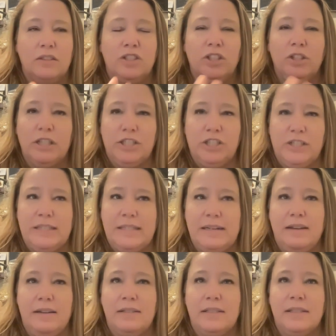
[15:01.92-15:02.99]

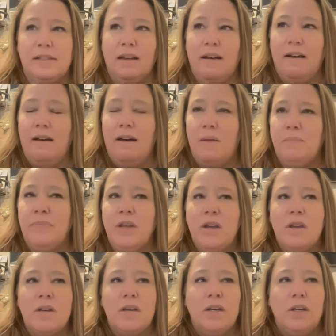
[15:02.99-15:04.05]
deliciousness.
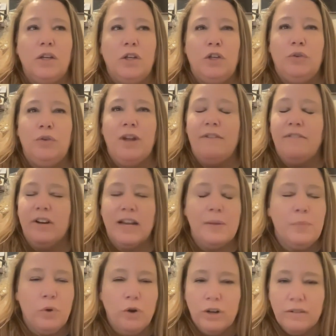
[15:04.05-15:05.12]
You never get
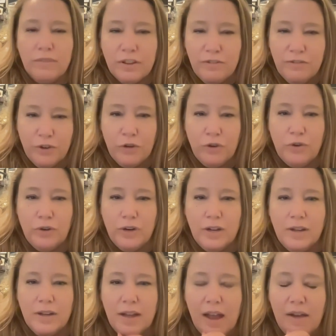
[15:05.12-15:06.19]
bored of the food.
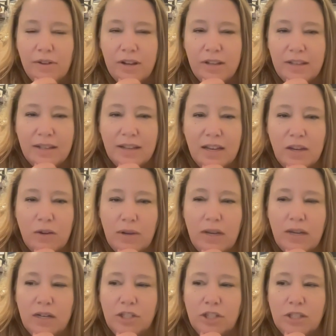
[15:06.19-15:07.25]
Everything that you
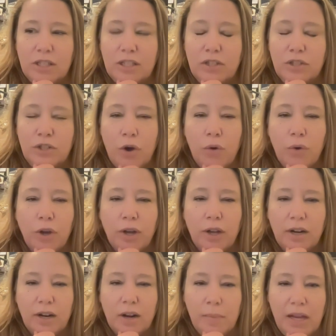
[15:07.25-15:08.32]
eat is just so good
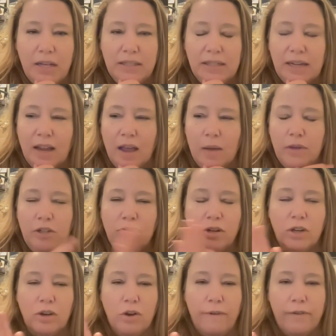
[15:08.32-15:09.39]
and amazing. I mean, you
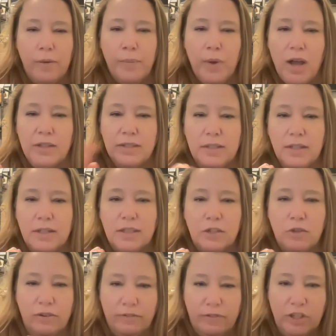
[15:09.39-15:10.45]
can go from pastas
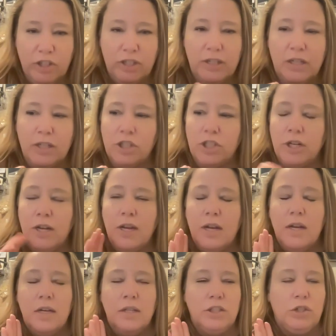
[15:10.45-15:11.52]
to a fish dish
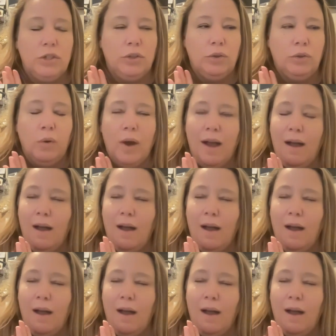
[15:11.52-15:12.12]
to